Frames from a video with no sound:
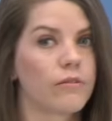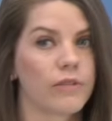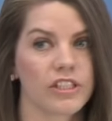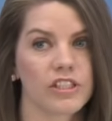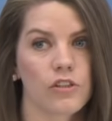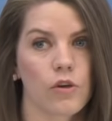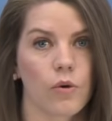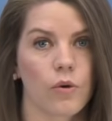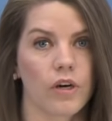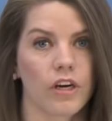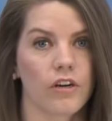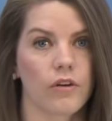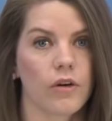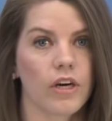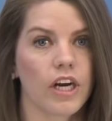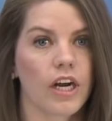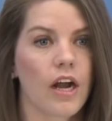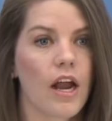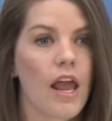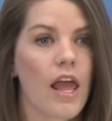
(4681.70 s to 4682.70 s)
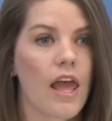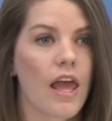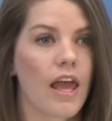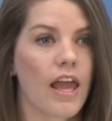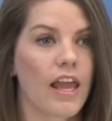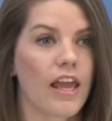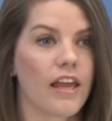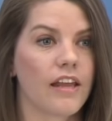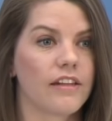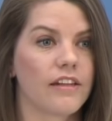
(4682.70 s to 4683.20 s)
the risk corridor.
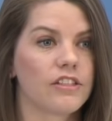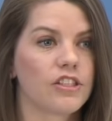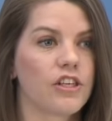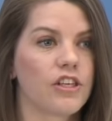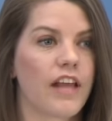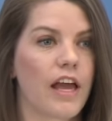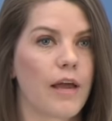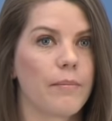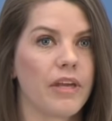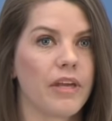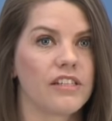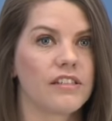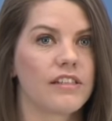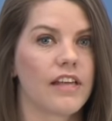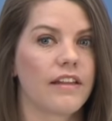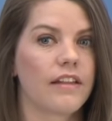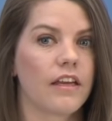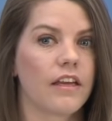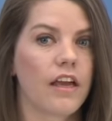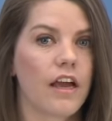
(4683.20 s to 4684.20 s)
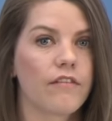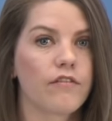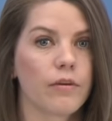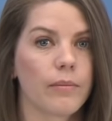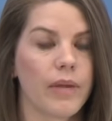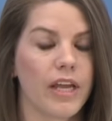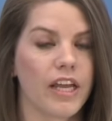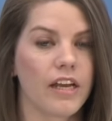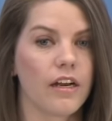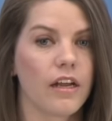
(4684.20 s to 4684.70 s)
And so that means that the
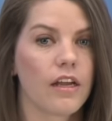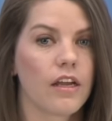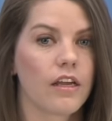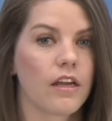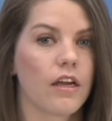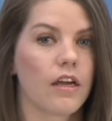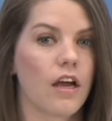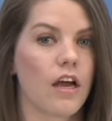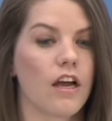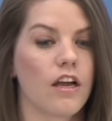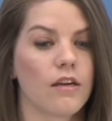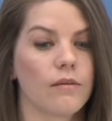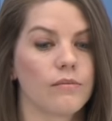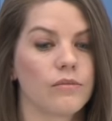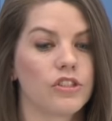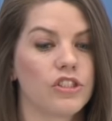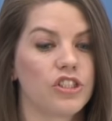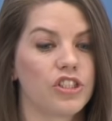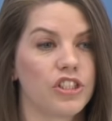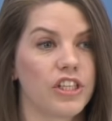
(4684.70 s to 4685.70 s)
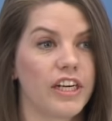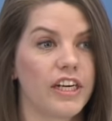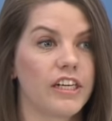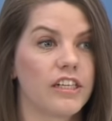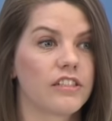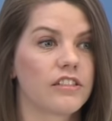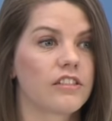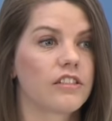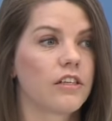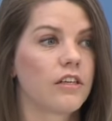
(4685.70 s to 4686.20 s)
government
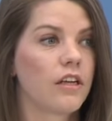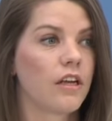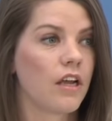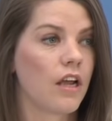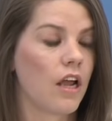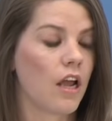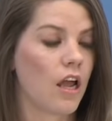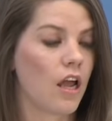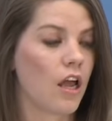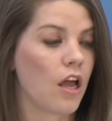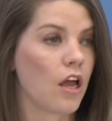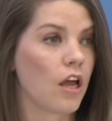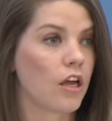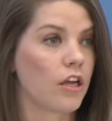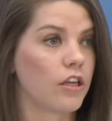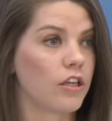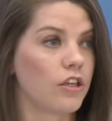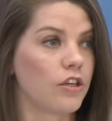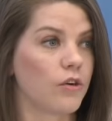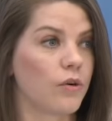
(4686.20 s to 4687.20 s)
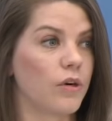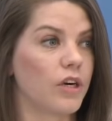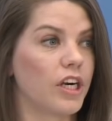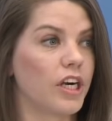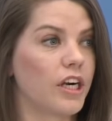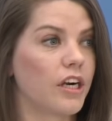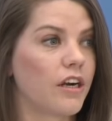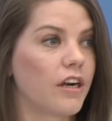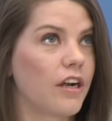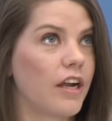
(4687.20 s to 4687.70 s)
shares
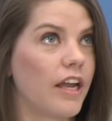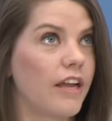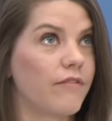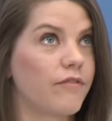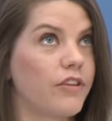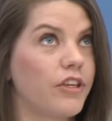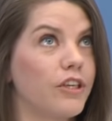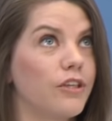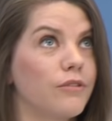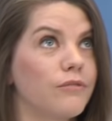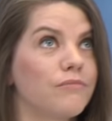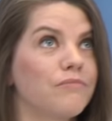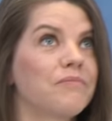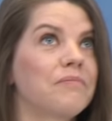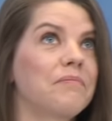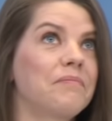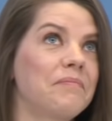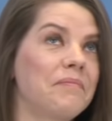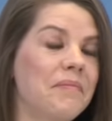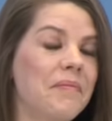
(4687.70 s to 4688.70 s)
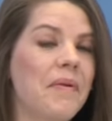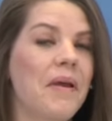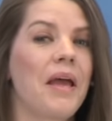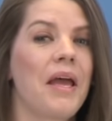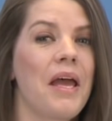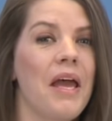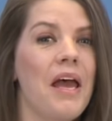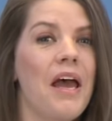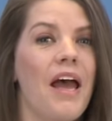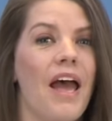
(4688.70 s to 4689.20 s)
your, if you
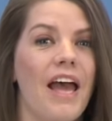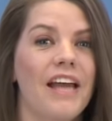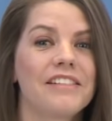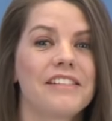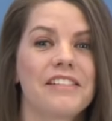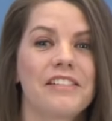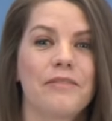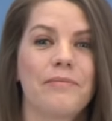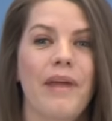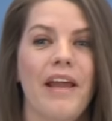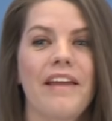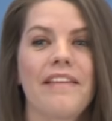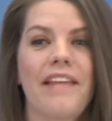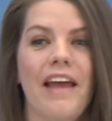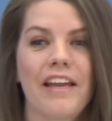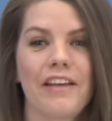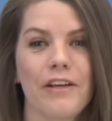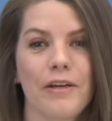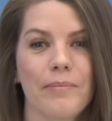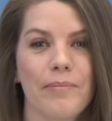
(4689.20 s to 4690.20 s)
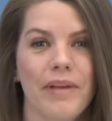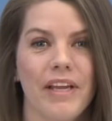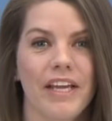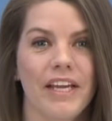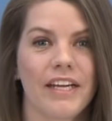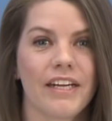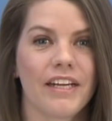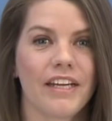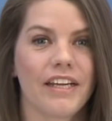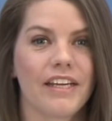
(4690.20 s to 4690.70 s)
estimate that your
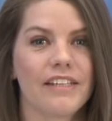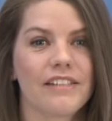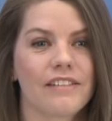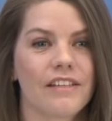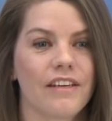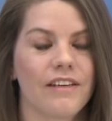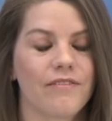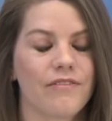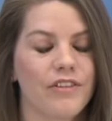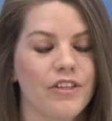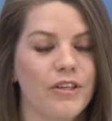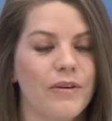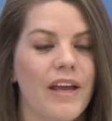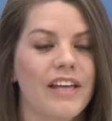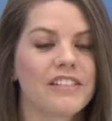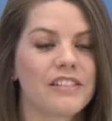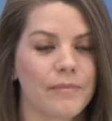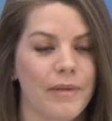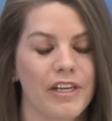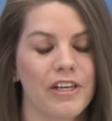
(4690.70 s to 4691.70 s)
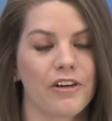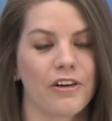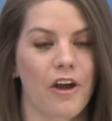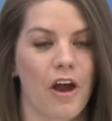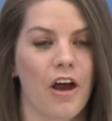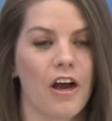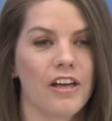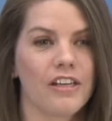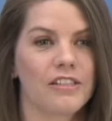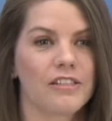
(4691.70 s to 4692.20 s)
bid is, if you estimate your
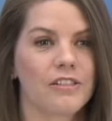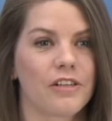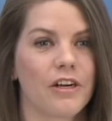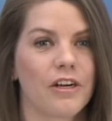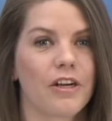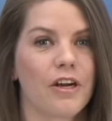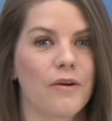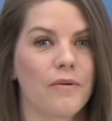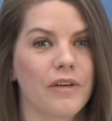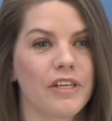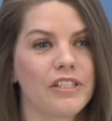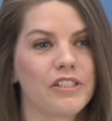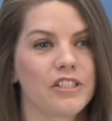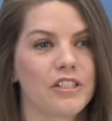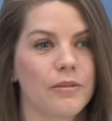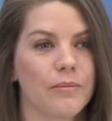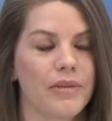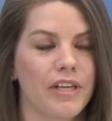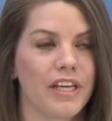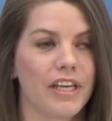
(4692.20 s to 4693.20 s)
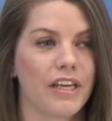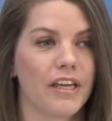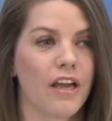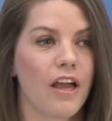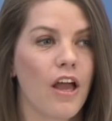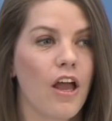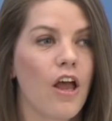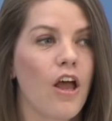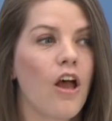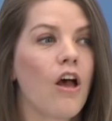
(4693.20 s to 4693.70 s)
costs are going to
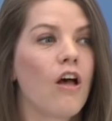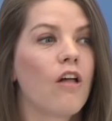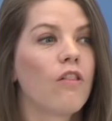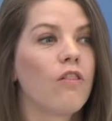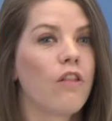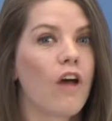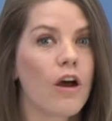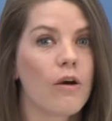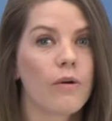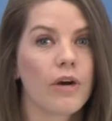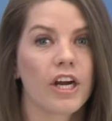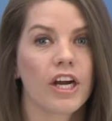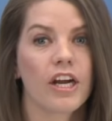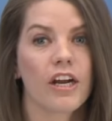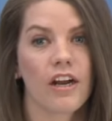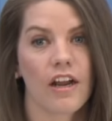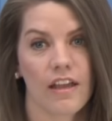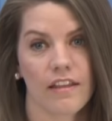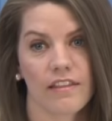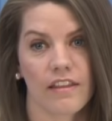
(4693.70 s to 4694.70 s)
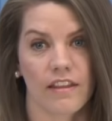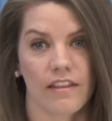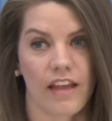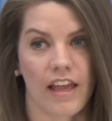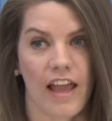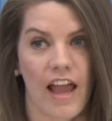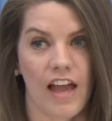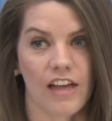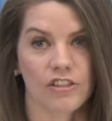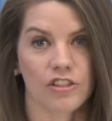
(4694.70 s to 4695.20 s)
be lower than
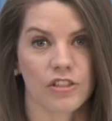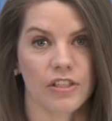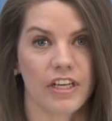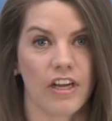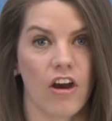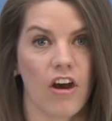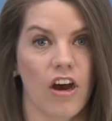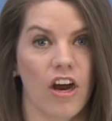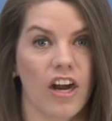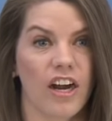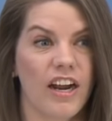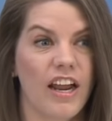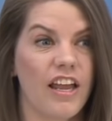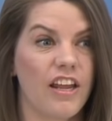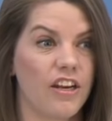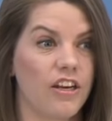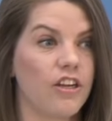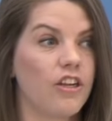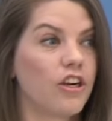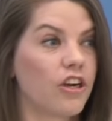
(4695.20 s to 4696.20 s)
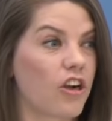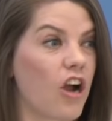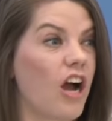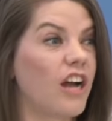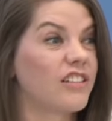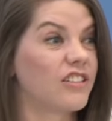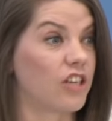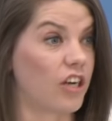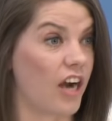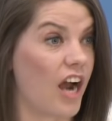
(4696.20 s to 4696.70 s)
they actually are and your
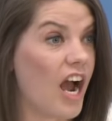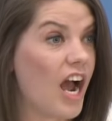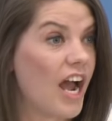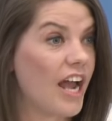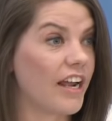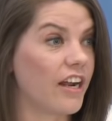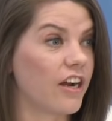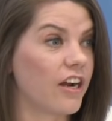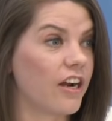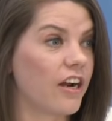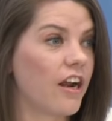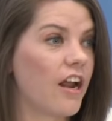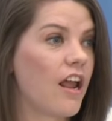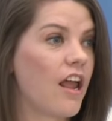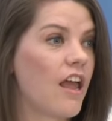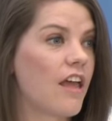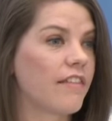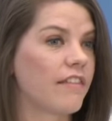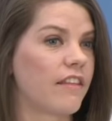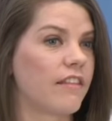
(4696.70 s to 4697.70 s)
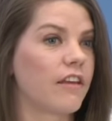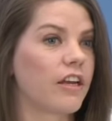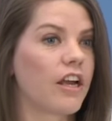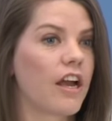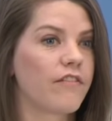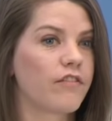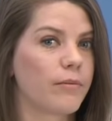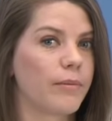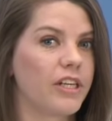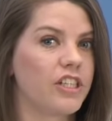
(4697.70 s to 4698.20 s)
costs are higher, then the
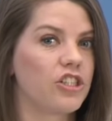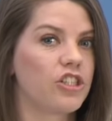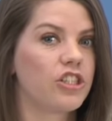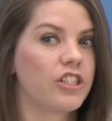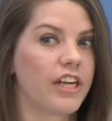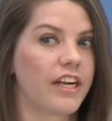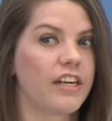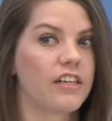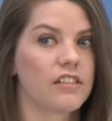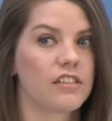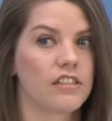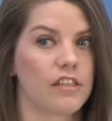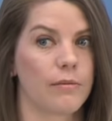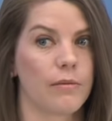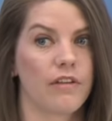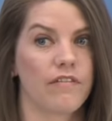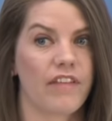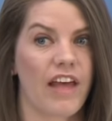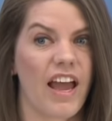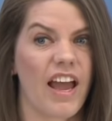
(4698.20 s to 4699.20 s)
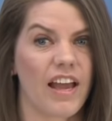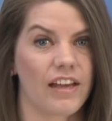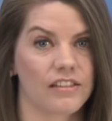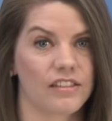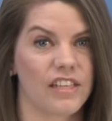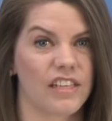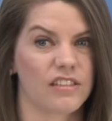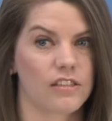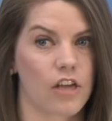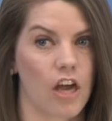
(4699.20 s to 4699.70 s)
government shares some of that
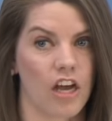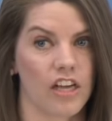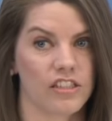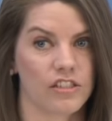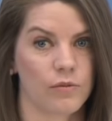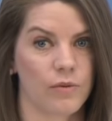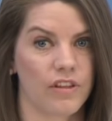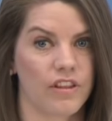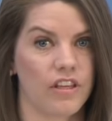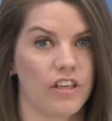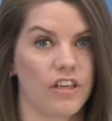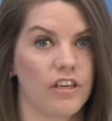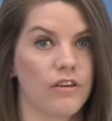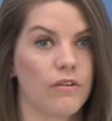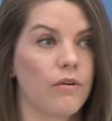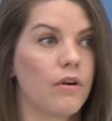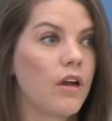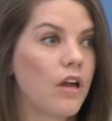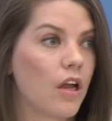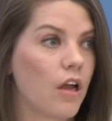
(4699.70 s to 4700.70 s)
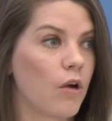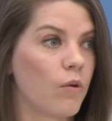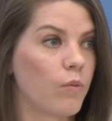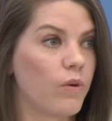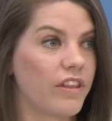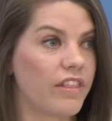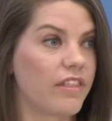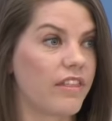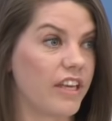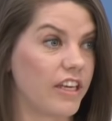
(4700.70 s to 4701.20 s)
excess cost with you
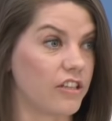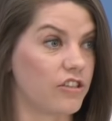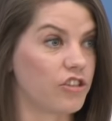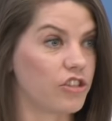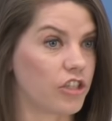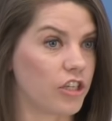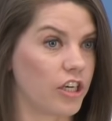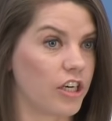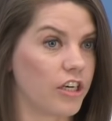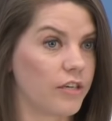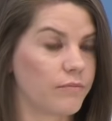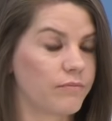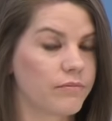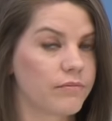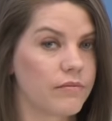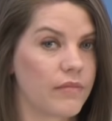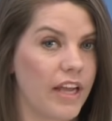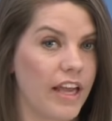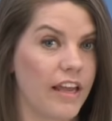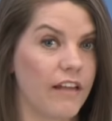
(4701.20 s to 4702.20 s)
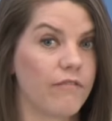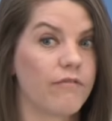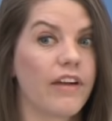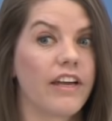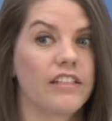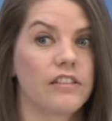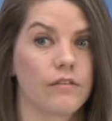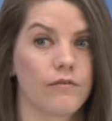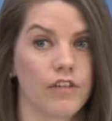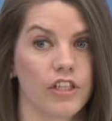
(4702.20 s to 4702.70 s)
with the insurer, and
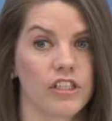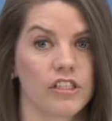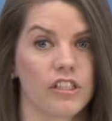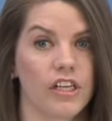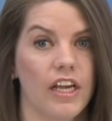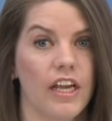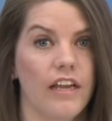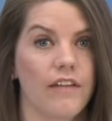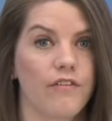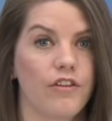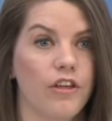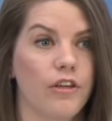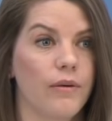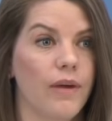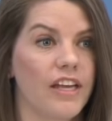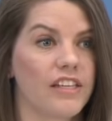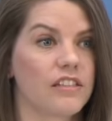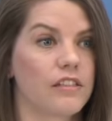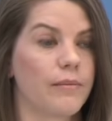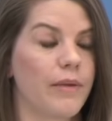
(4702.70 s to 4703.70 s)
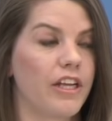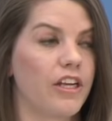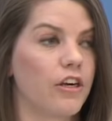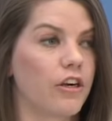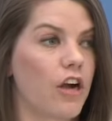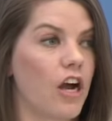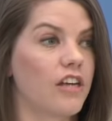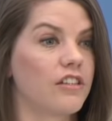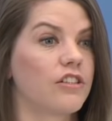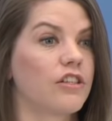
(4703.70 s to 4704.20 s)
vice versa. If you estimate
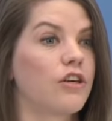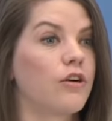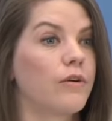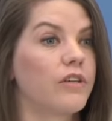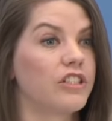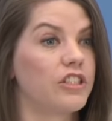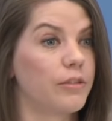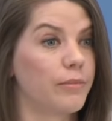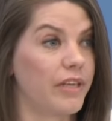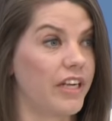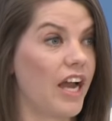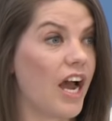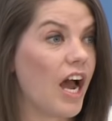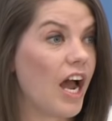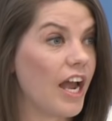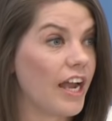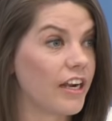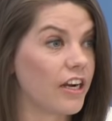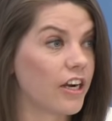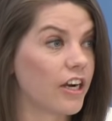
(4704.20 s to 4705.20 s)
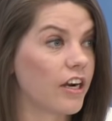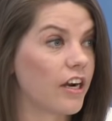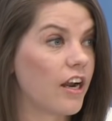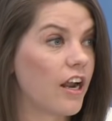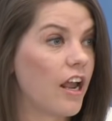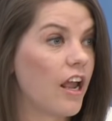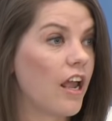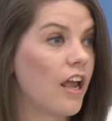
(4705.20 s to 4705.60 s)
your costs are going to be higher